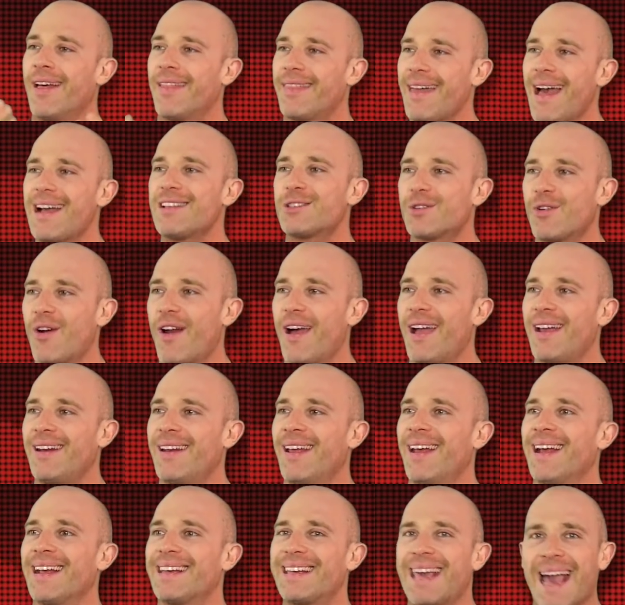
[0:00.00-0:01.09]
That's right,
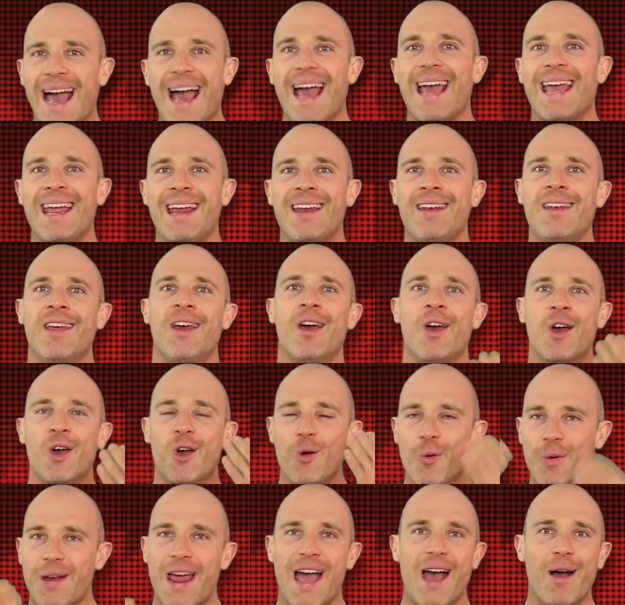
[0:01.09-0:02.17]
Kane
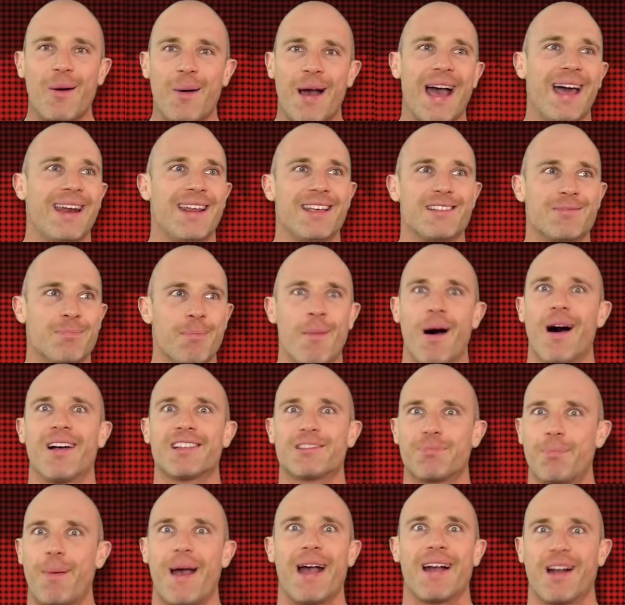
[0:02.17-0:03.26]
who now had his
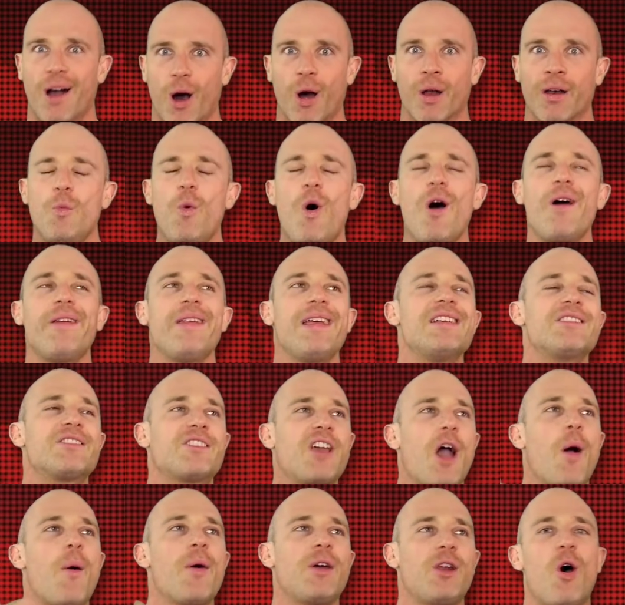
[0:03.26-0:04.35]
mask back on. What is
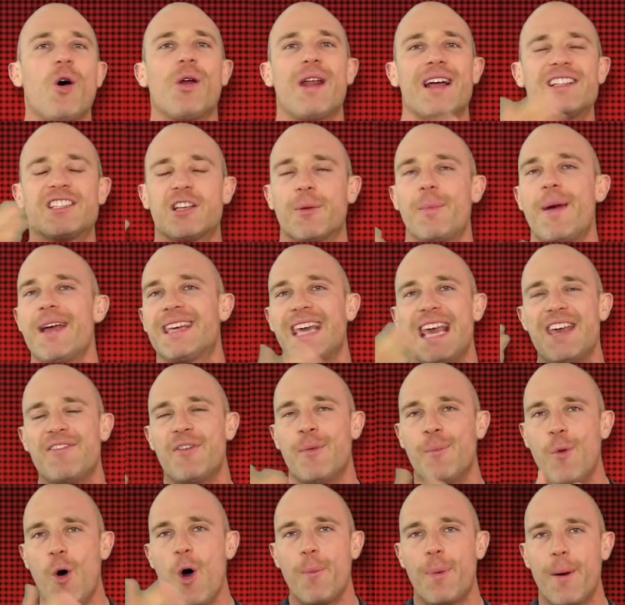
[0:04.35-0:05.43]
going on? And to make it
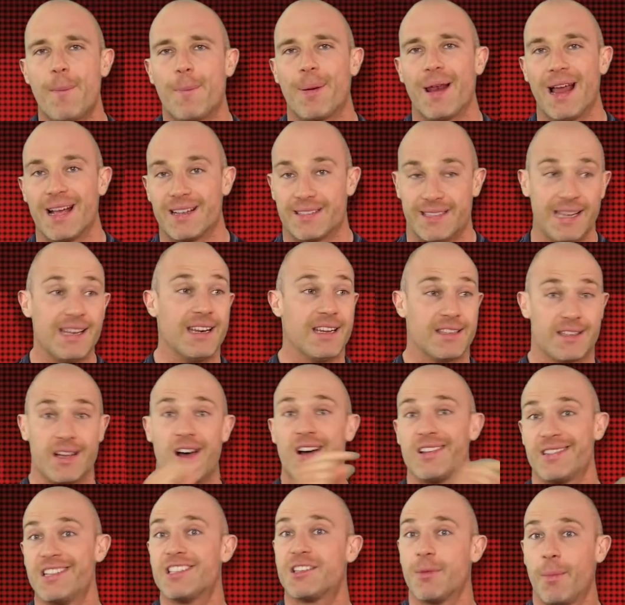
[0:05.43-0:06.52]
even more perplexing, and it
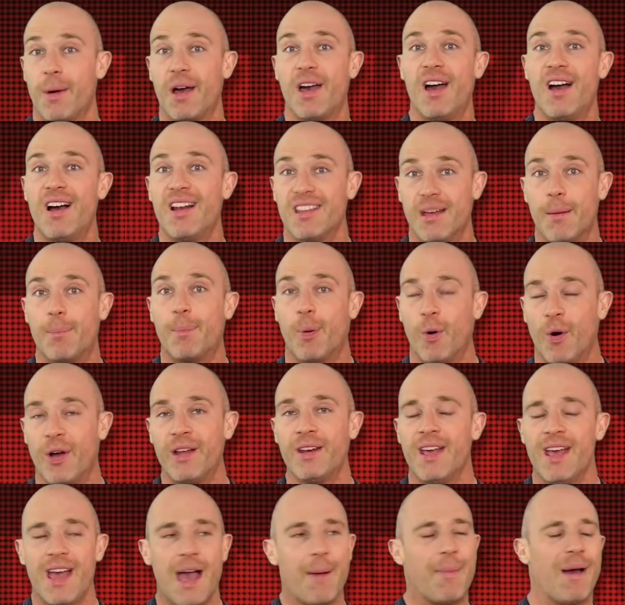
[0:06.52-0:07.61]
ties into my earlier point
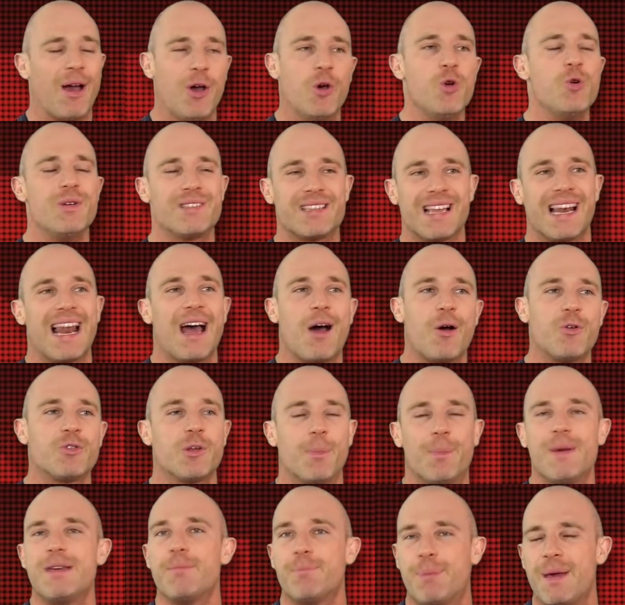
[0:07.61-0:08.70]
about who is allowed to
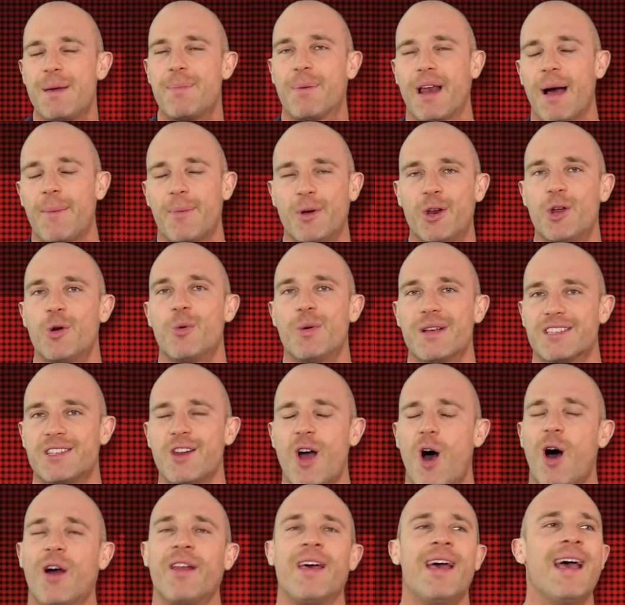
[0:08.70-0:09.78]
beat people up and who is
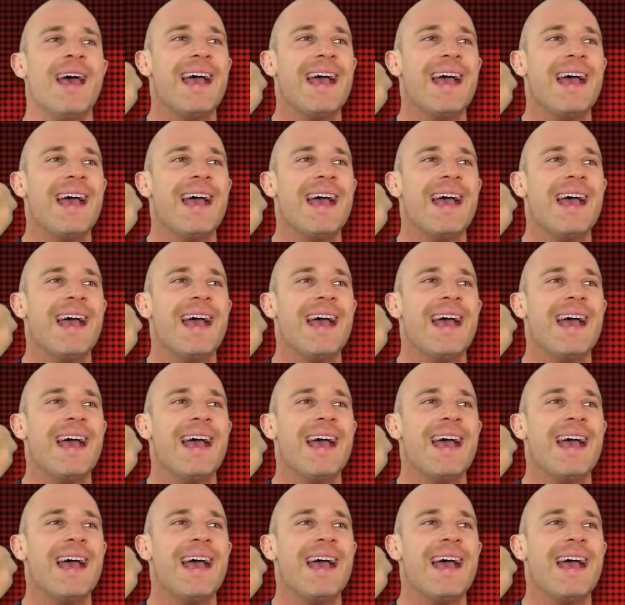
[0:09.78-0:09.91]
not,